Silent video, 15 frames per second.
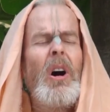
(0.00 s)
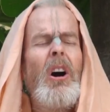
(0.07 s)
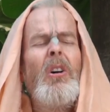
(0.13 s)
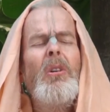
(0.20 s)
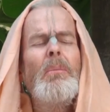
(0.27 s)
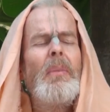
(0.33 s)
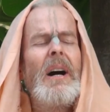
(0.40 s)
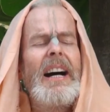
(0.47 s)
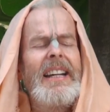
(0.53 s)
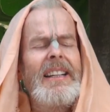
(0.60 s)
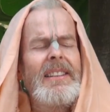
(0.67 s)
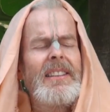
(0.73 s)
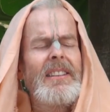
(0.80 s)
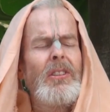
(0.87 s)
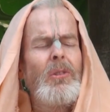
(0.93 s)
Oh
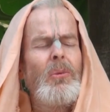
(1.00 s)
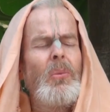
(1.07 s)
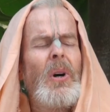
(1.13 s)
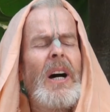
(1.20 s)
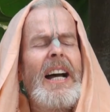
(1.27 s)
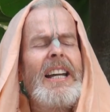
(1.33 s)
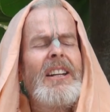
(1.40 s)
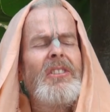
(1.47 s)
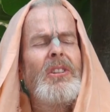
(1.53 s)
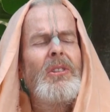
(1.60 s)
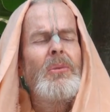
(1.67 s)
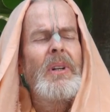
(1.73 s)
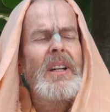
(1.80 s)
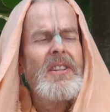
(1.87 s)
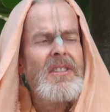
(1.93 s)
mind, why are you
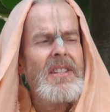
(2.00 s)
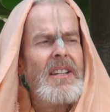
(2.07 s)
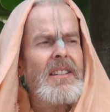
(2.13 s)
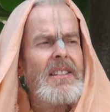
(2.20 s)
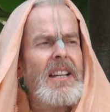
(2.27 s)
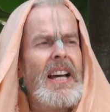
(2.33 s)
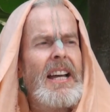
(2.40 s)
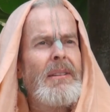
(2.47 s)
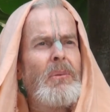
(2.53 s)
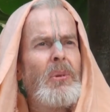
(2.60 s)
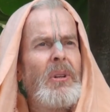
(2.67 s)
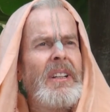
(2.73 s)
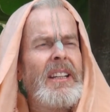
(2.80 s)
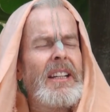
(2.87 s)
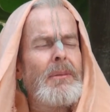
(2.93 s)
wasting time
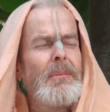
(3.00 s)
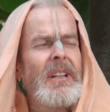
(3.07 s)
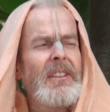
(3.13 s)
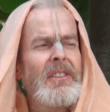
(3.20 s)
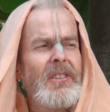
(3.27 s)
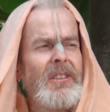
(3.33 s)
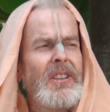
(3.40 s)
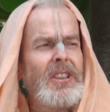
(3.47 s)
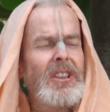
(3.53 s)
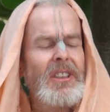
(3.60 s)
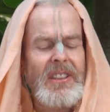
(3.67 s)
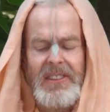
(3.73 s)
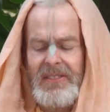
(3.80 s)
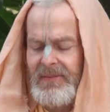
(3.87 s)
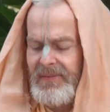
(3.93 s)
worrying about
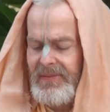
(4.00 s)
Krishna?